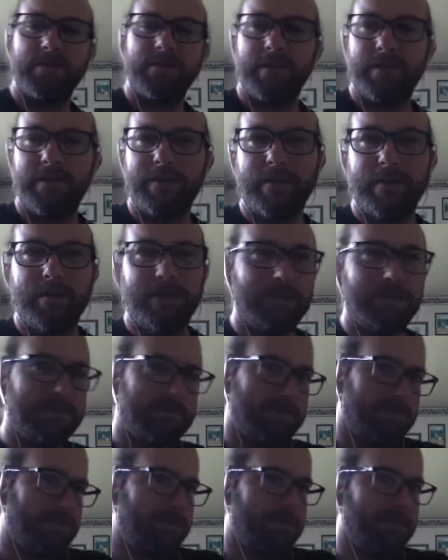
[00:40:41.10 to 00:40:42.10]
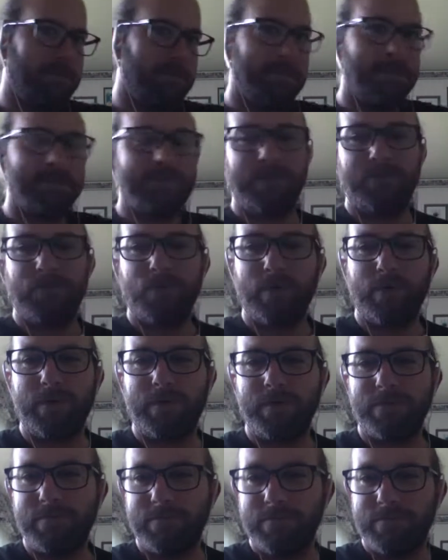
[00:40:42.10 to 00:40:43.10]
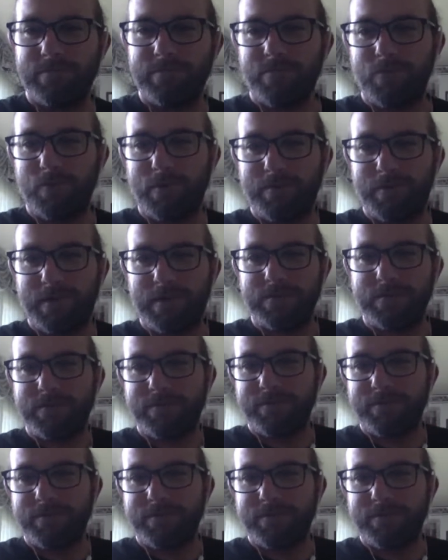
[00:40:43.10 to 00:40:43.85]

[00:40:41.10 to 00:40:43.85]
I gotta go. Said 40 minutes.